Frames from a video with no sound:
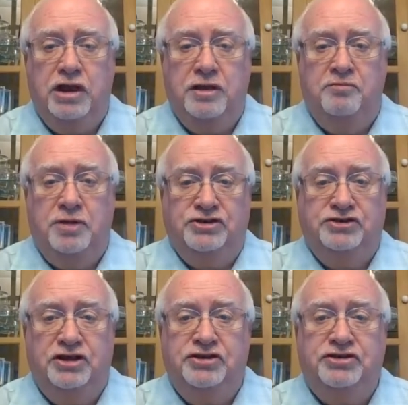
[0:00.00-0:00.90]
in
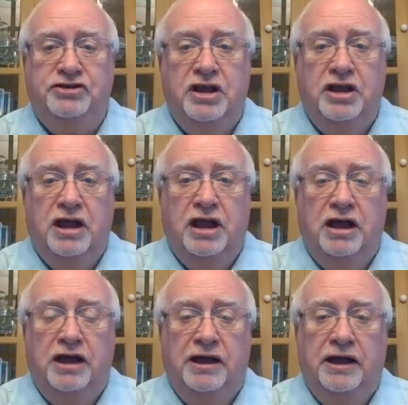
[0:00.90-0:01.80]
business,
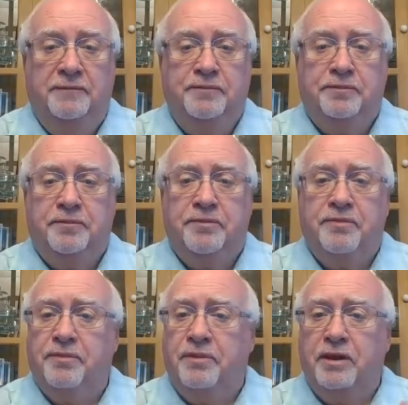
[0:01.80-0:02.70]

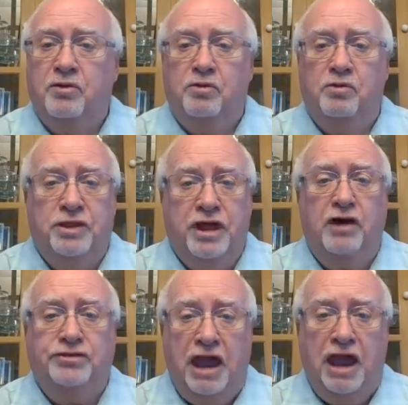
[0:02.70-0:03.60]

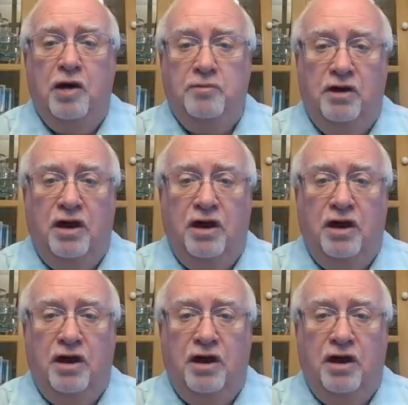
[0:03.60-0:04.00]
without the help